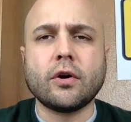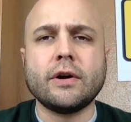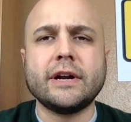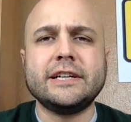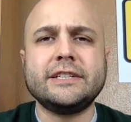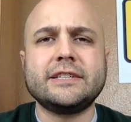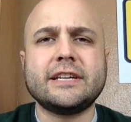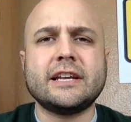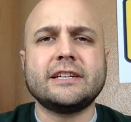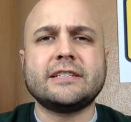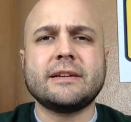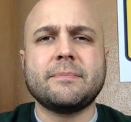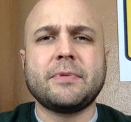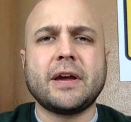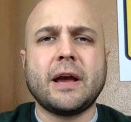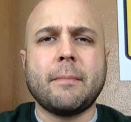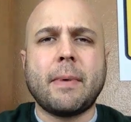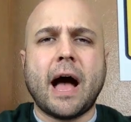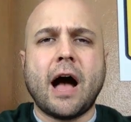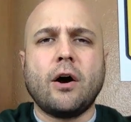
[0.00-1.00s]
and he says something
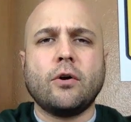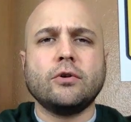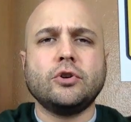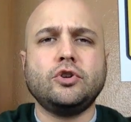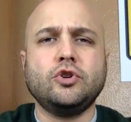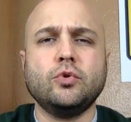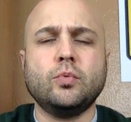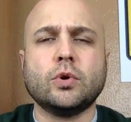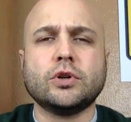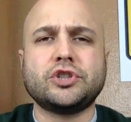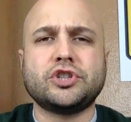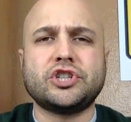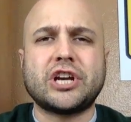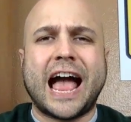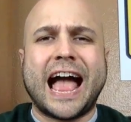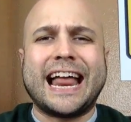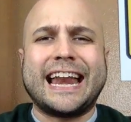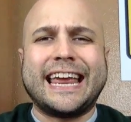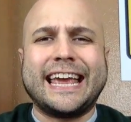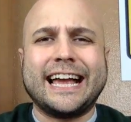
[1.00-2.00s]
about, you were
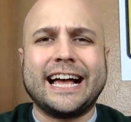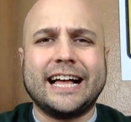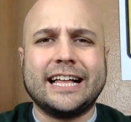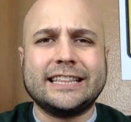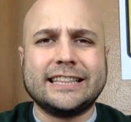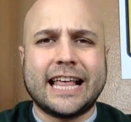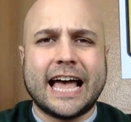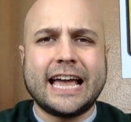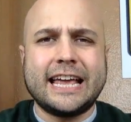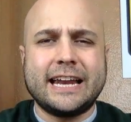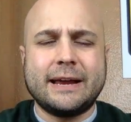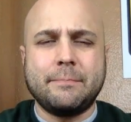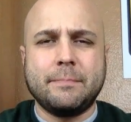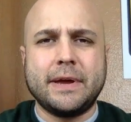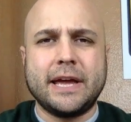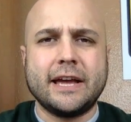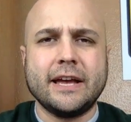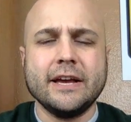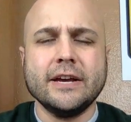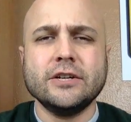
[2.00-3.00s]
shining a light at
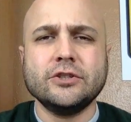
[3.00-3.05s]
me.